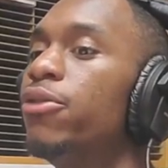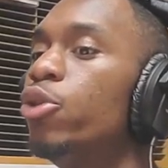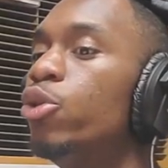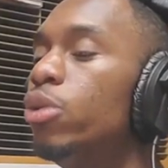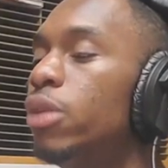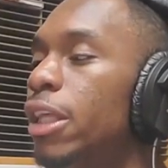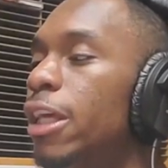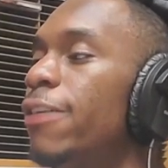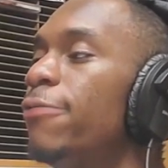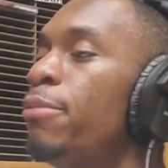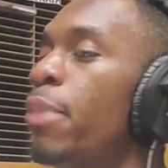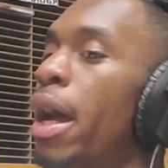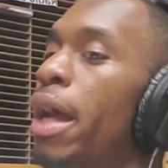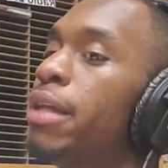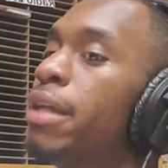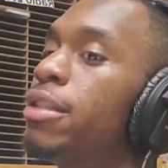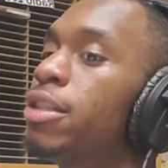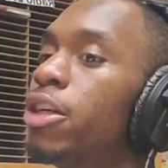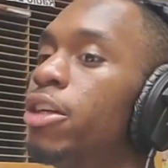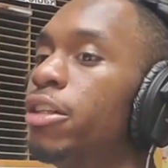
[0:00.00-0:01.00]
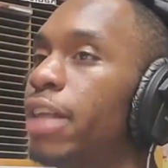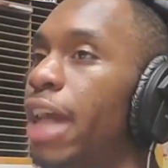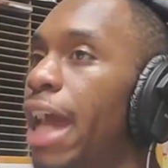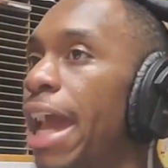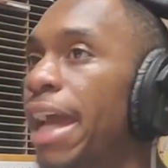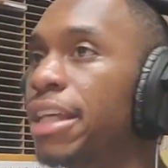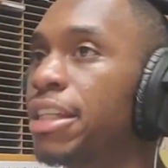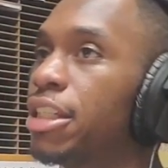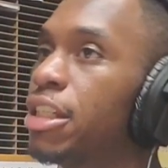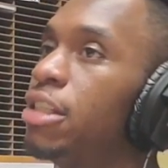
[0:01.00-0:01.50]
if you live by certain
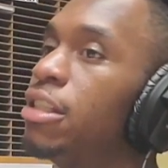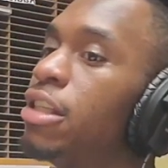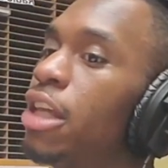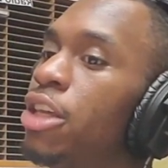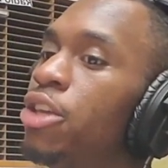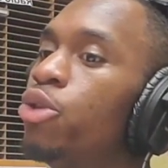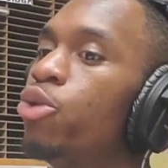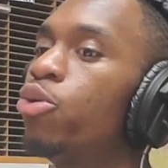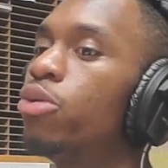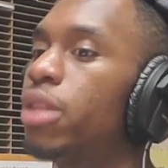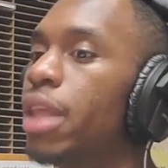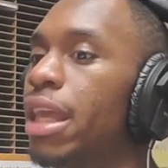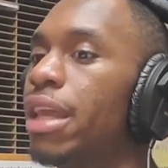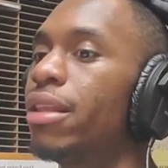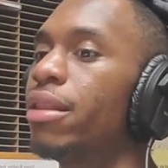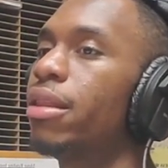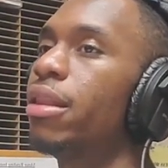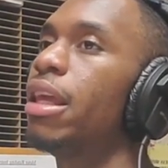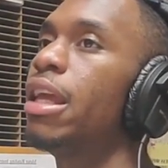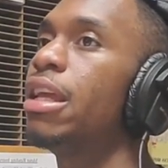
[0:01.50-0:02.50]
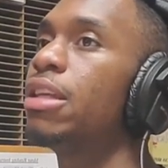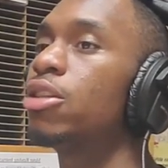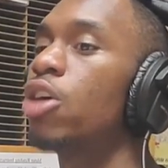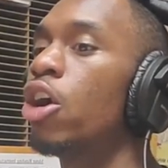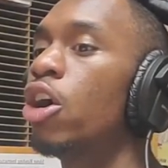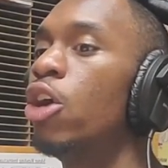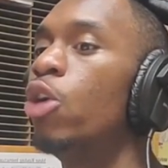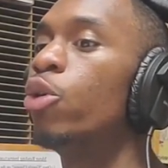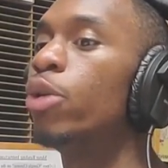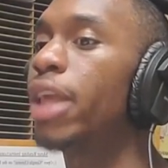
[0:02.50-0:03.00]
actions and you think things
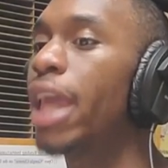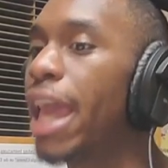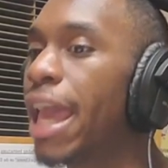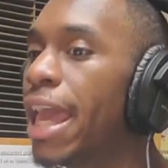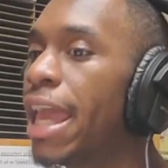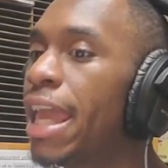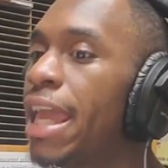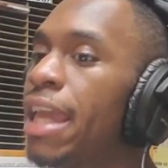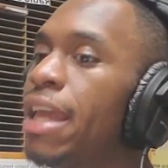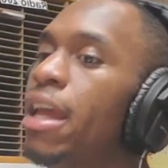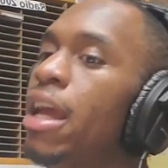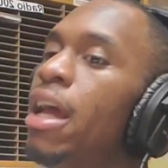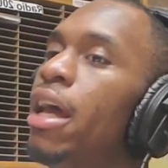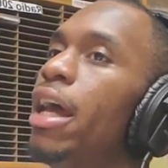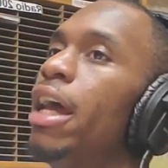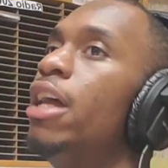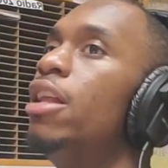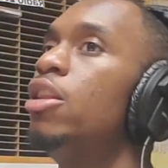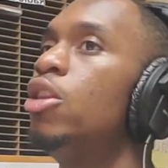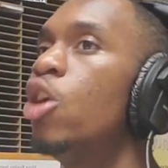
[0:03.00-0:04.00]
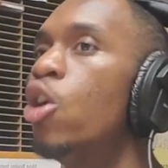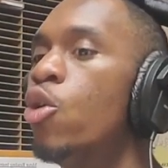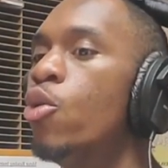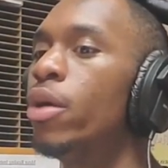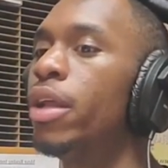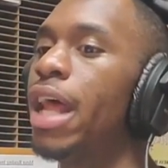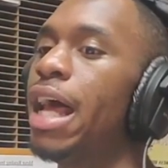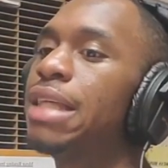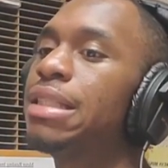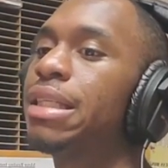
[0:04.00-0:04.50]
are okay and no
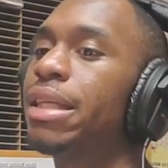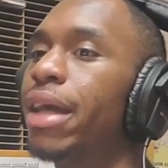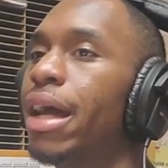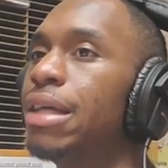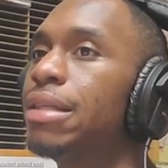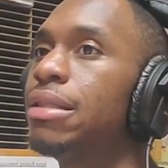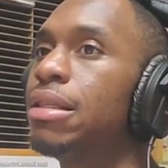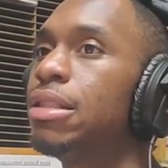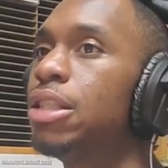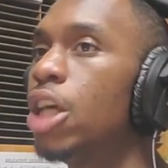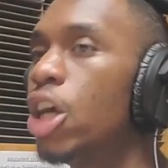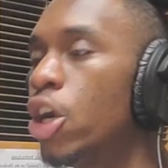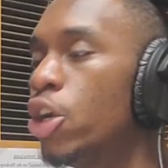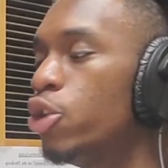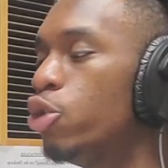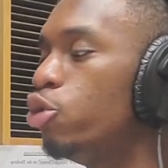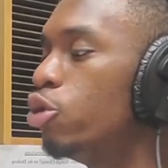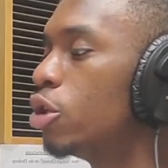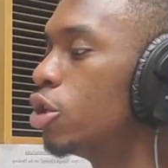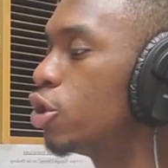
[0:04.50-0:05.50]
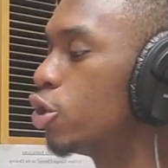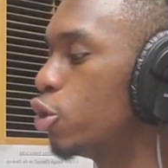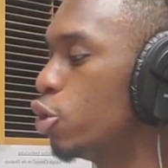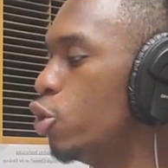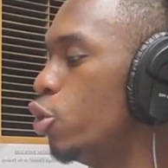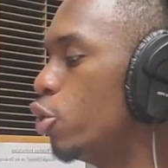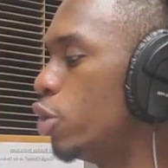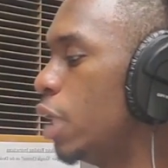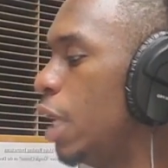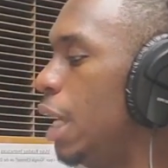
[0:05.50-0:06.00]
one has the guts to tell you the
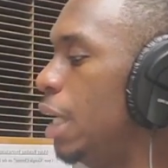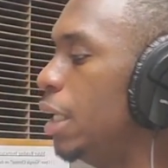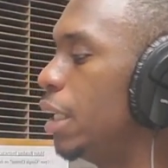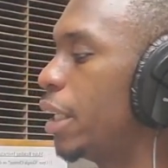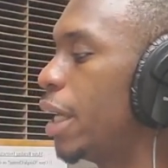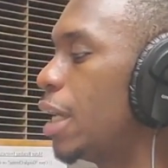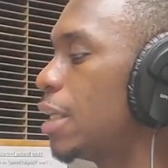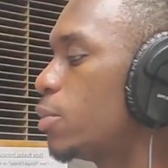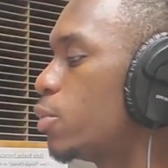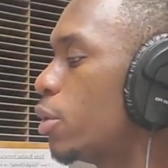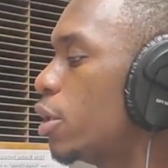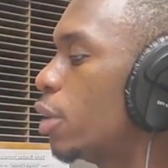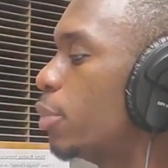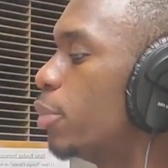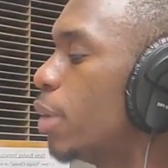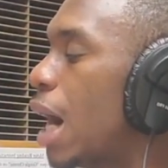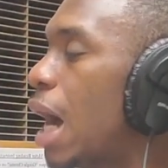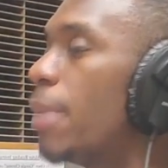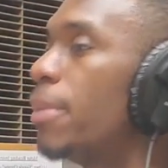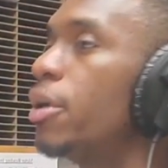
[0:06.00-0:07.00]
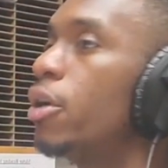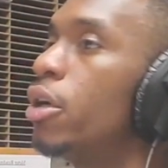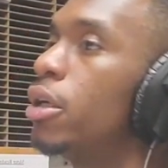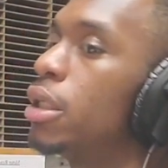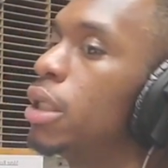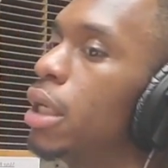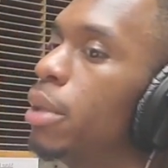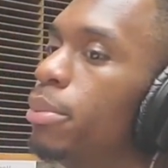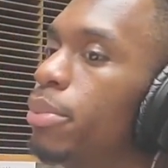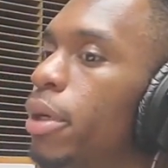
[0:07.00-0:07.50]
truth, then guess what? You're probably going
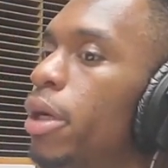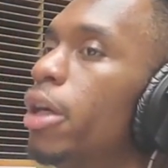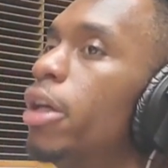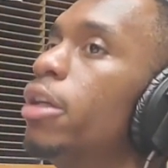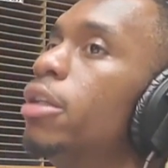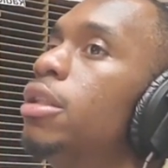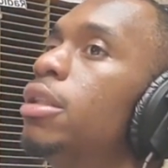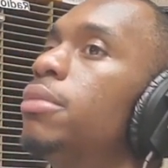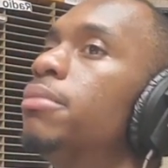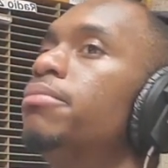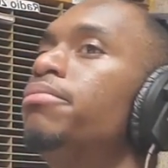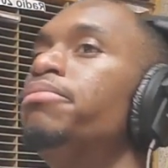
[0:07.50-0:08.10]
to get burned